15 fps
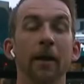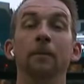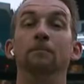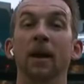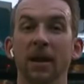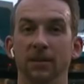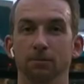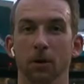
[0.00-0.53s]
in
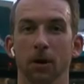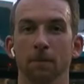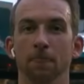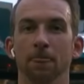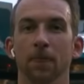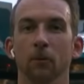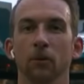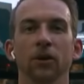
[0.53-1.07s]
baseball.
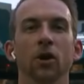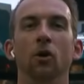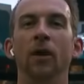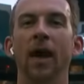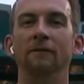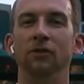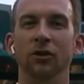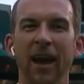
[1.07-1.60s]
When you don't
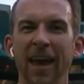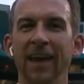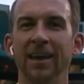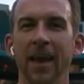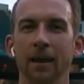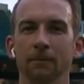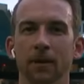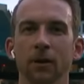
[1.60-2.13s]
have your A
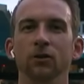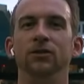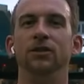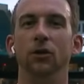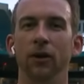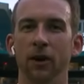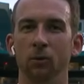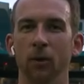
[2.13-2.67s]
game, can you
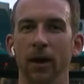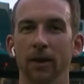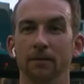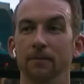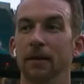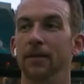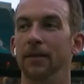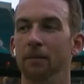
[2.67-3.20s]
still get a win?
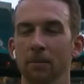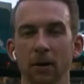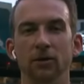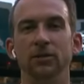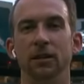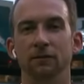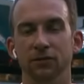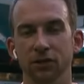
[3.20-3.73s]
The
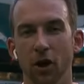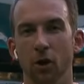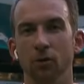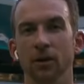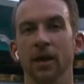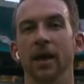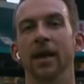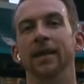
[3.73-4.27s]
Bills have
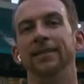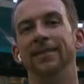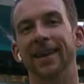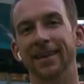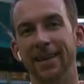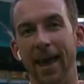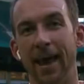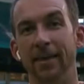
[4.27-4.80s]
shown
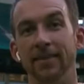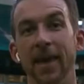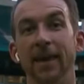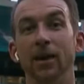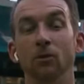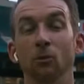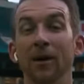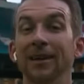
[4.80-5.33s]
today they
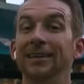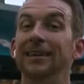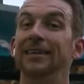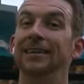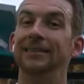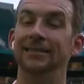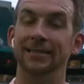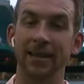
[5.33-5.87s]
can win
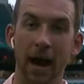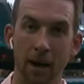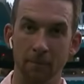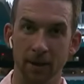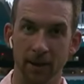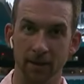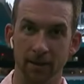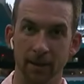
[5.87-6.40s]

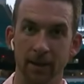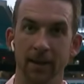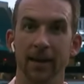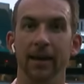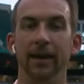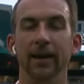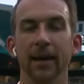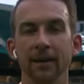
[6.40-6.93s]
dominantly
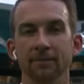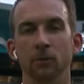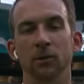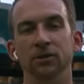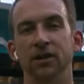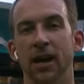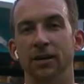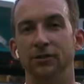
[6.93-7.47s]
even
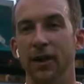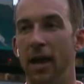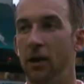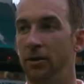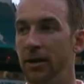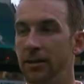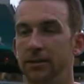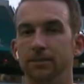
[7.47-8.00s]
when Josh
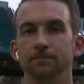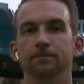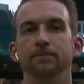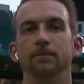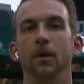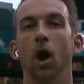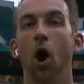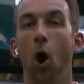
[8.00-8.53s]
Allen is
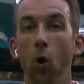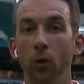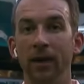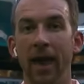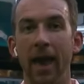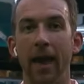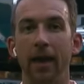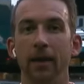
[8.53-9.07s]

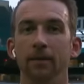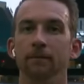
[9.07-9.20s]
okay.